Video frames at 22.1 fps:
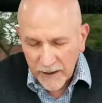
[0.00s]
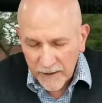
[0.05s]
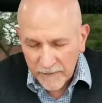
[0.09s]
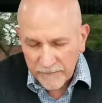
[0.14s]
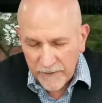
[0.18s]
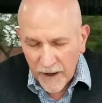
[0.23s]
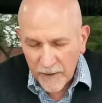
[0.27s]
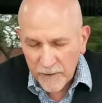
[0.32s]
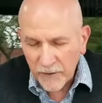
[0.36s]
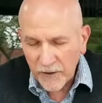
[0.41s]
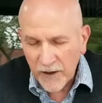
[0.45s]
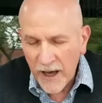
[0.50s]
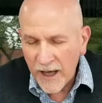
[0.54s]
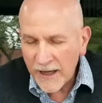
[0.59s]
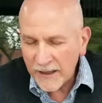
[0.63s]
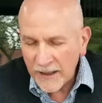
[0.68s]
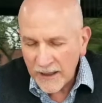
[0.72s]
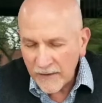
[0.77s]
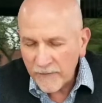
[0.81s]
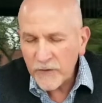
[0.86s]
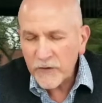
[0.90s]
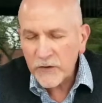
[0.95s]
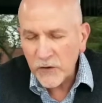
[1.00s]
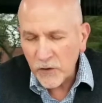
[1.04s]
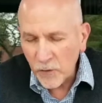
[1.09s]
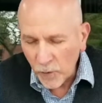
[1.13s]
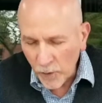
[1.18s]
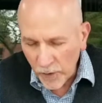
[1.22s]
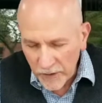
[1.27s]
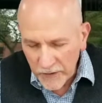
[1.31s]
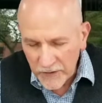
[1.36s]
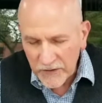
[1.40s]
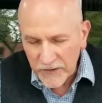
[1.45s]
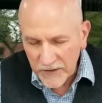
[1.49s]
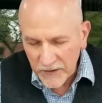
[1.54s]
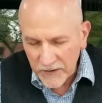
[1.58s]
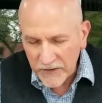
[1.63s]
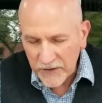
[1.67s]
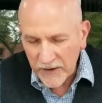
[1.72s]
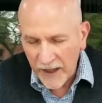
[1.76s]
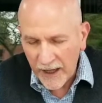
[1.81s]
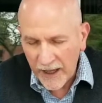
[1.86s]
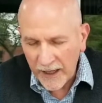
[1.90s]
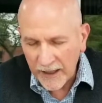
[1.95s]
Father God, give us the words to
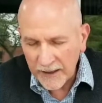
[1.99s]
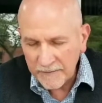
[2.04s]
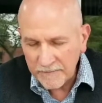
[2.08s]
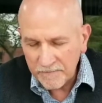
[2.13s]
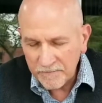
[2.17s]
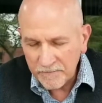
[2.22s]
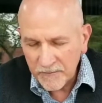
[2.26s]
say.